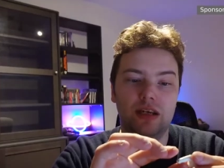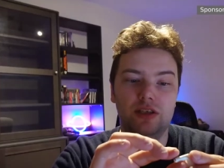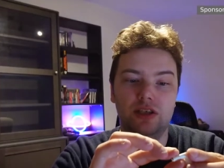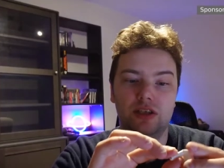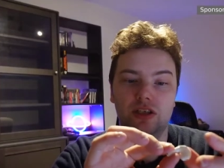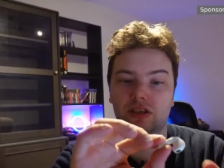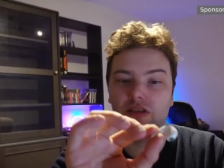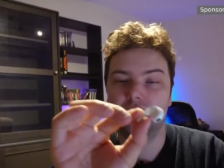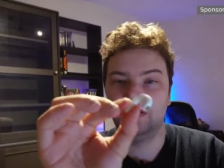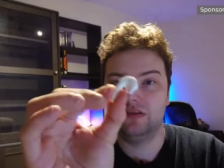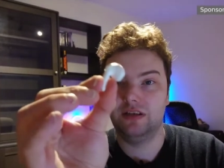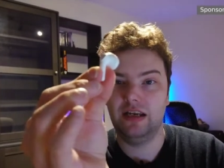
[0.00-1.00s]
touch it, just
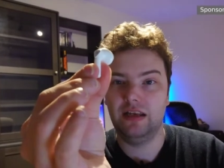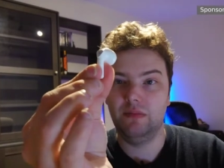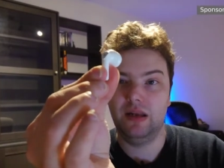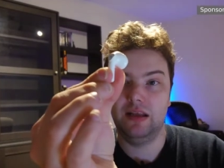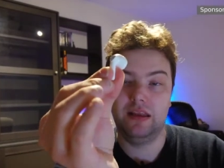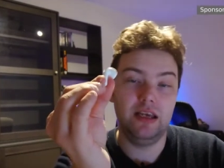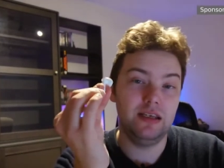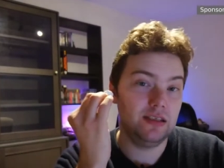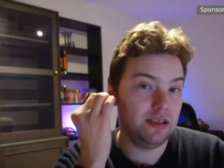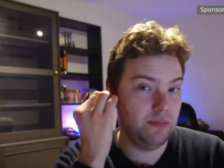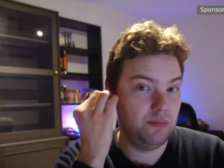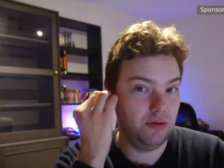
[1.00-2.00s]
take them like
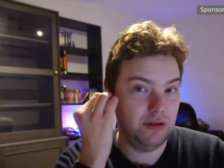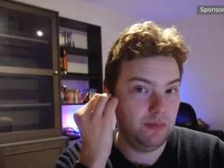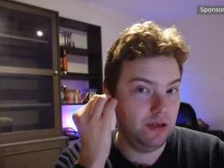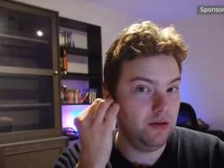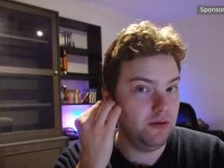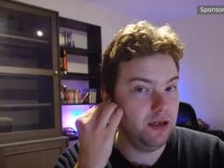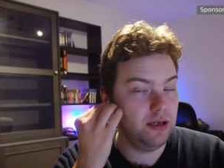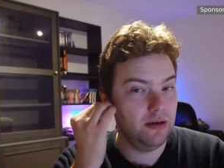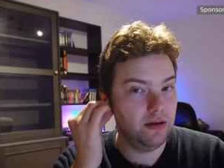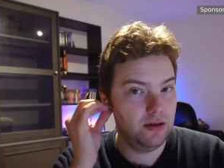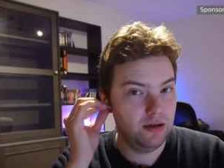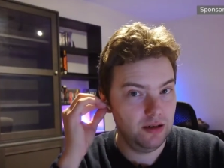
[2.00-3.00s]
this and put them in your
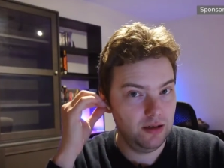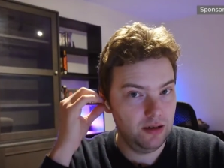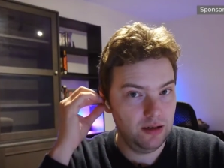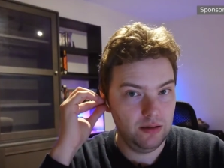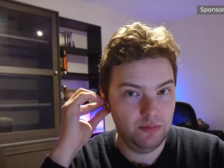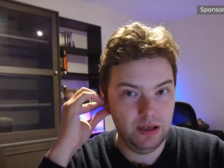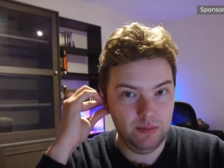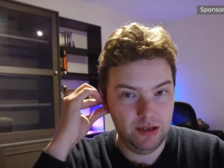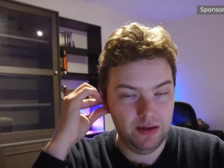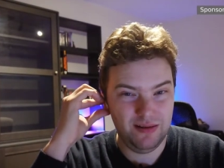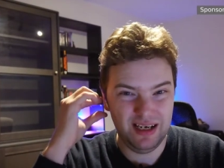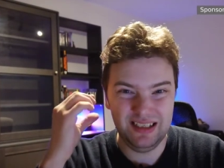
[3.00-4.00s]
ear.
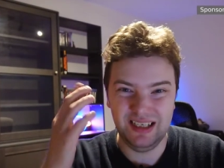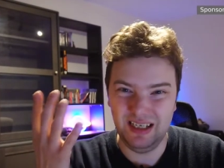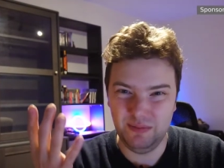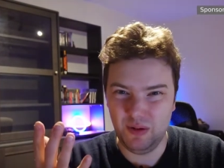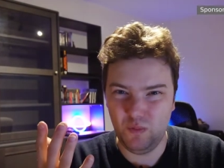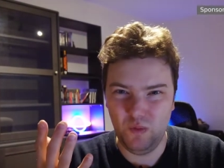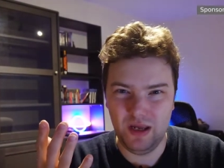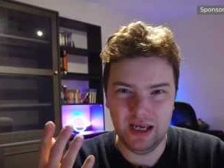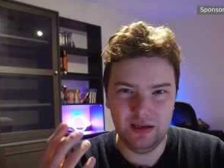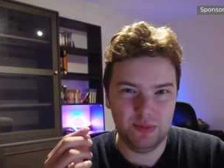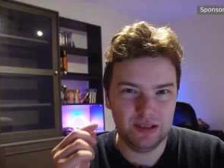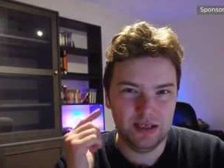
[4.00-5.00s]
Maybe it's a little bit
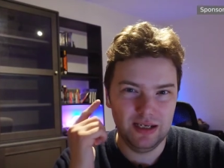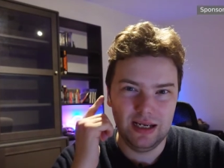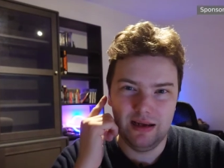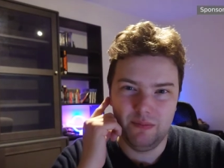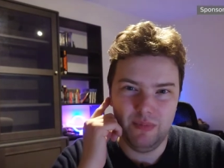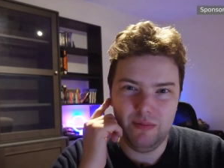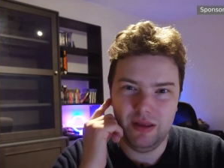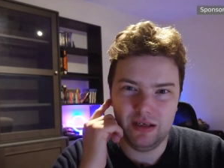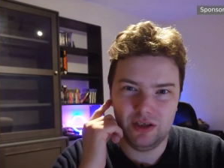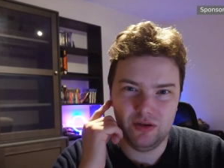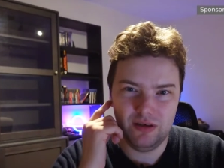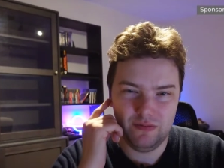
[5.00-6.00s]
weird, but maybe they
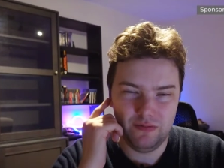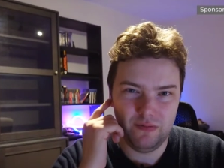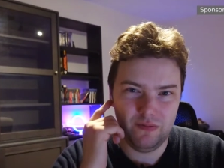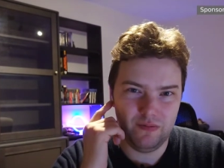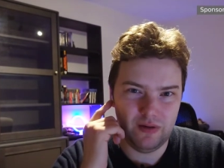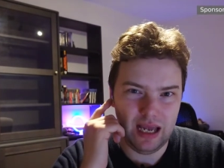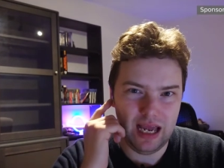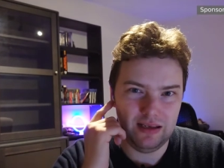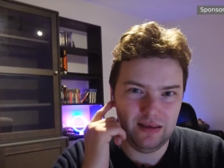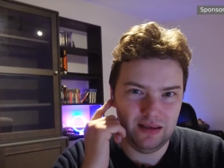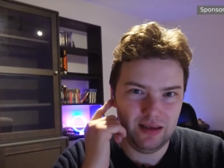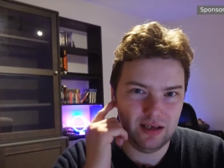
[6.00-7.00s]
should have
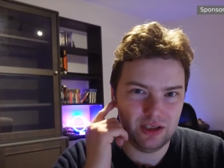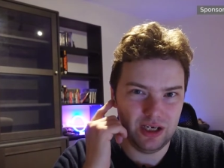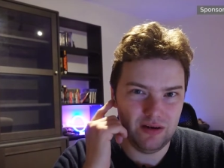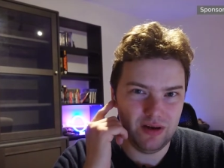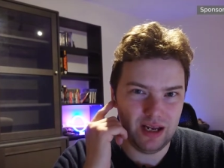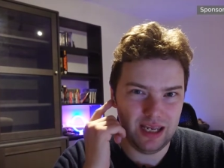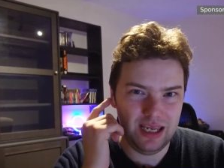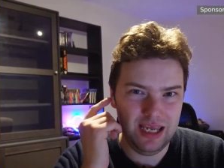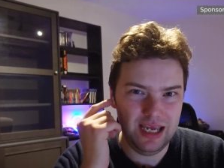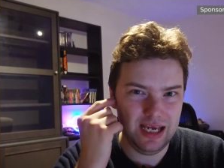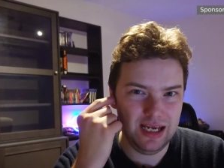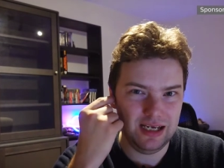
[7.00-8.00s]
added the touch area
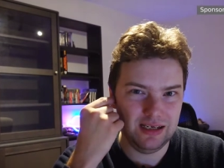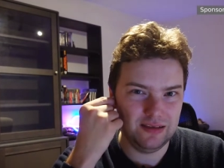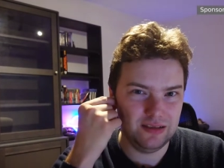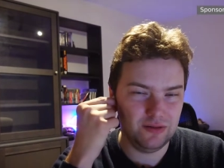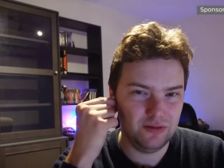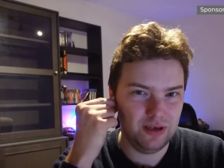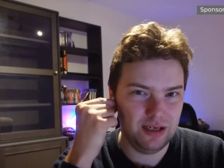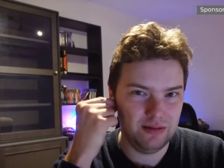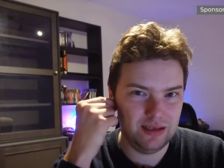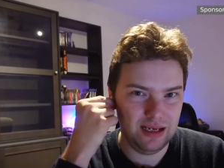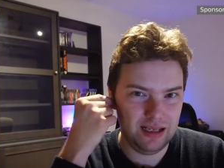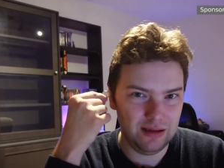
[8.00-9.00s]
here, so you can
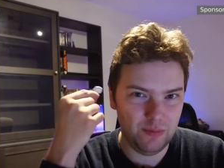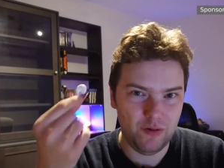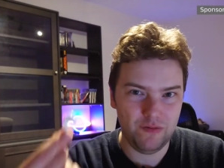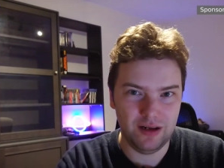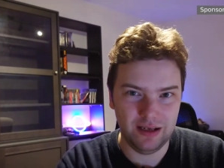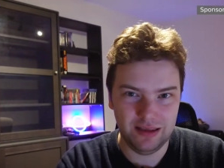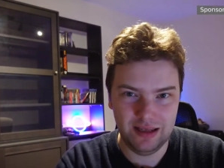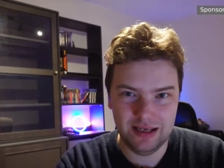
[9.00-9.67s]
take them off like